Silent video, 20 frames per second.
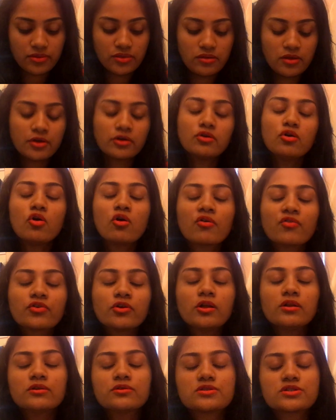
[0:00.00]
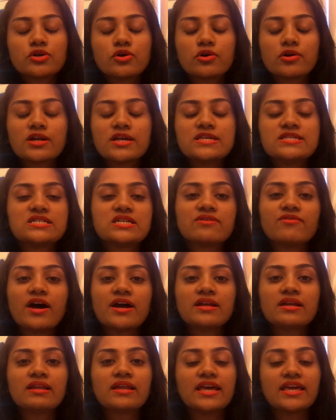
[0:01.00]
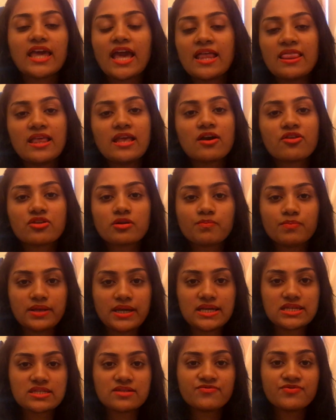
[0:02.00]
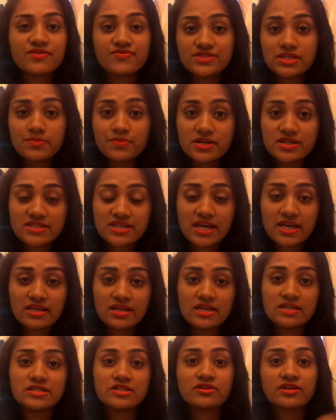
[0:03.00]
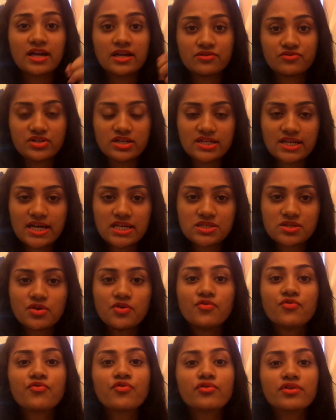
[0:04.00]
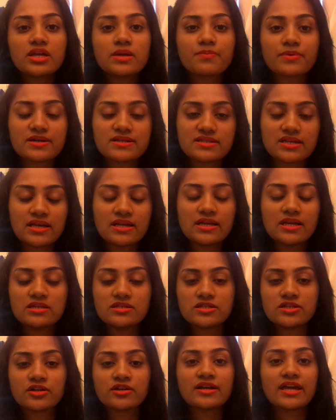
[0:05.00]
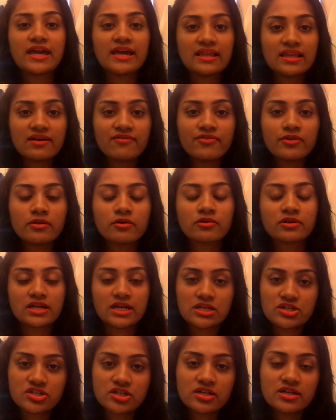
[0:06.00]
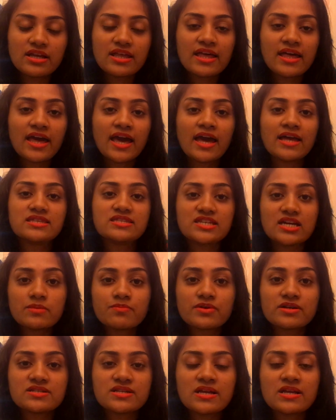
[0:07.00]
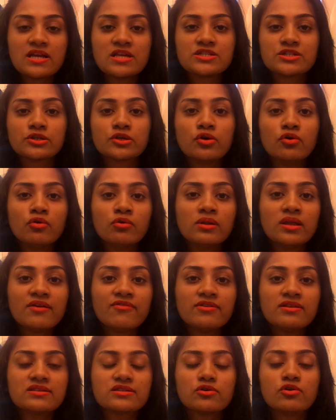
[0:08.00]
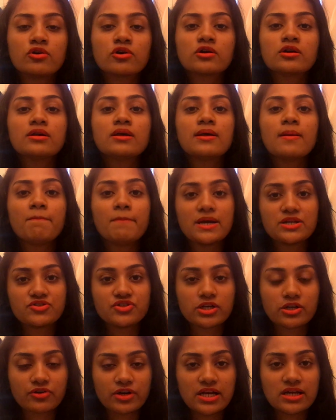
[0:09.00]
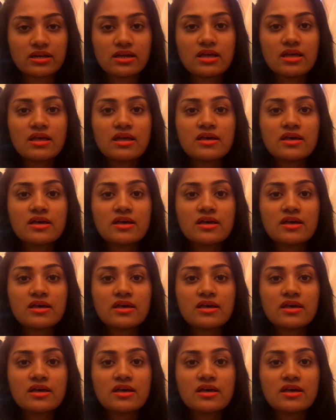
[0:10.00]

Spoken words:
Your overall score is divided like any other place. 50% is your entry test, 40% is your A-level or inter, and 10% is your O-levels or metric grade.